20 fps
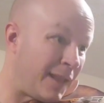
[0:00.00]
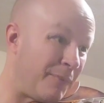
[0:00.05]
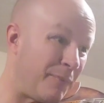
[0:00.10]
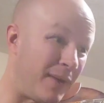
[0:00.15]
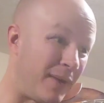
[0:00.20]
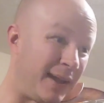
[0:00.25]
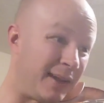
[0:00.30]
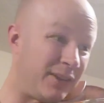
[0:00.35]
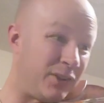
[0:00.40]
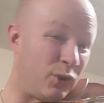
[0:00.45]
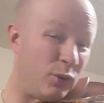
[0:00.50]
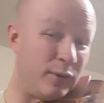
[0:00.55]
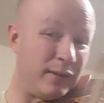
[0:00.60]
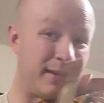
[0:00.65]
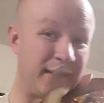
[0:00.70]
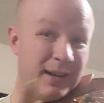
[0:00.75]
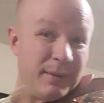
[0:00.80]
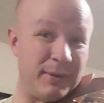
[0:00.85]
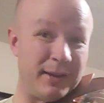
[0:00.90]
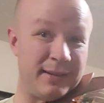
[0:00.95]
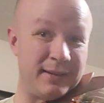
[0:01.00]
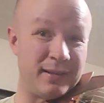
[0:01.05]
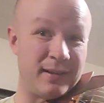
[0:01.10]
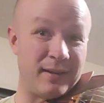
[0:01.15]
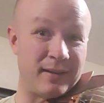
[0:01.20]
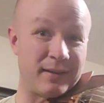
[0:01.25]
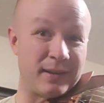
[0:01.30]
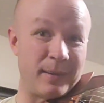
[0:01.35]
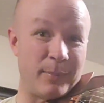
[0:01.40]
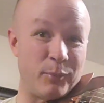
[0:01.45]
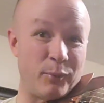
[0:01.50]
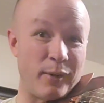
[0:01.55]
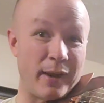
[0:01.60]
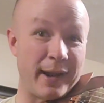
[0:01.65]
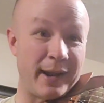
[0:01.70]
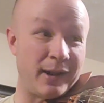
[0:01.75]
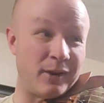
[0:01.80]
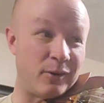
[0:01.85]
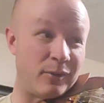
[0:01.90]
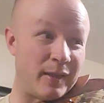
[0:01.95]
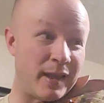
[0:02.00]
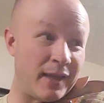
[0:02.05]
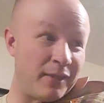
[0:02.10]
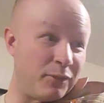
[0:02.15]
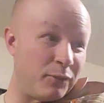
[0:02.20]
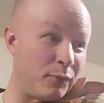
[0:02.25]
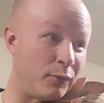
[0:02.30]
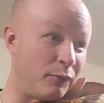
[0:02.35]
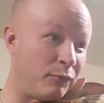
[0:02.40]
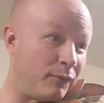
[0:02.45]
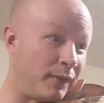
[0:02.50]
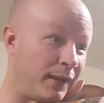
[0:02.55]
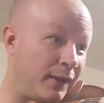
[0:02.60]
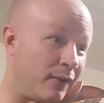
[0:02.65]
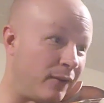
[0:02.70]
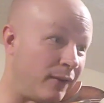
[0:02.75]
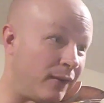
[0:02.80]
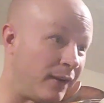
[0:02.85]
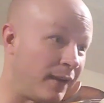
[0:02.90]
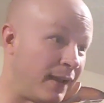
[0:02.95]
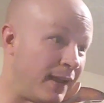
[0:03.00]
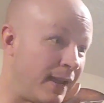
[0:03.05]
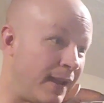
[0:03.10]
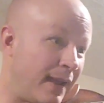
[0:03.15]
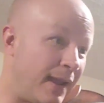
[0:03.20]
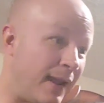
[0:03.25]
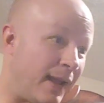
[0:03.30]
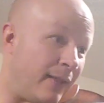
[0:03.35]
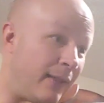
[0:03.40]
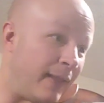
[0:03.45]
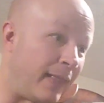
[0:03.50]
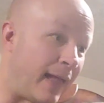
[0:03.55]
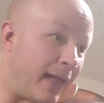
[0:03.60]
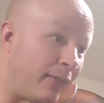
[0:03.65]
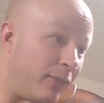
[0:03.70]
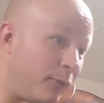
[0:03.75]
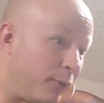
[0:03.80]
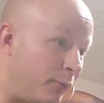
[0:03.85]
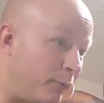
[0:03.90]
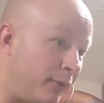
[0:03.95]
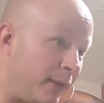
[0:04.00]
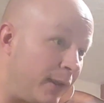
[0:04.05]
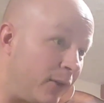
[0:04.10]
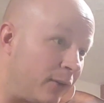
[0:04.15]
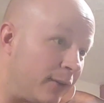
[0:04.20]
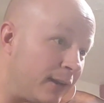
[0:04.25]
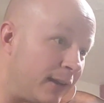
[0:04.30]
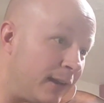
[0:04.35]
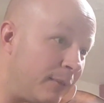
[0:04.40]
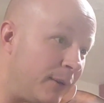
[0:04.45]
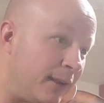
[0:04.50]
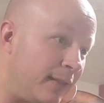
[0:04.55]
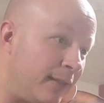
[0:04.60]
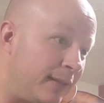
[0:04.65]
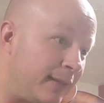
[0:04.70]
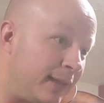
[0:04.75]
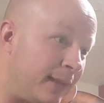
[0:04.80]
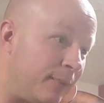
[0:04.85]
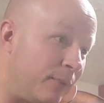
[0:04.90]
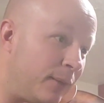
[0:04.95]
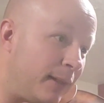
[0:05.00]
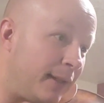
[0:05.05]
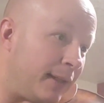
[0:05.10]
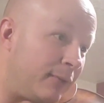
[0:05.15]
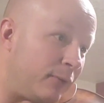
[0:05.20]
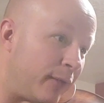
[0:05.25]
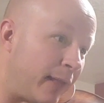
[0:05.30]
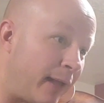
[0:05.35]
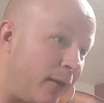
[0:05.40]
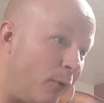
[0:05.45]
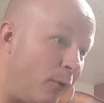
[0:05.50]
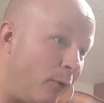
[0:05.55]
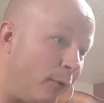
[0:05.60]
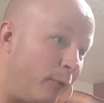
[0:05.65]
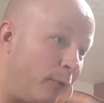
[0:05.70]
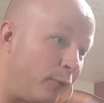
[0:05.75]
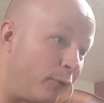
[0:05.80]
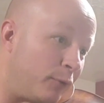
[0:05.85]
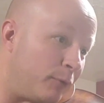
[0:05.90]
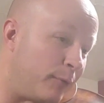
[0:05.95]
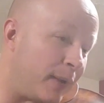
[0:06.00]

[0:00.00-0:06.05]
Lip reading: My 2 is going to be tucked up right under that 3rd finger, and then that 3rd finger is going to be in the same place for that whole first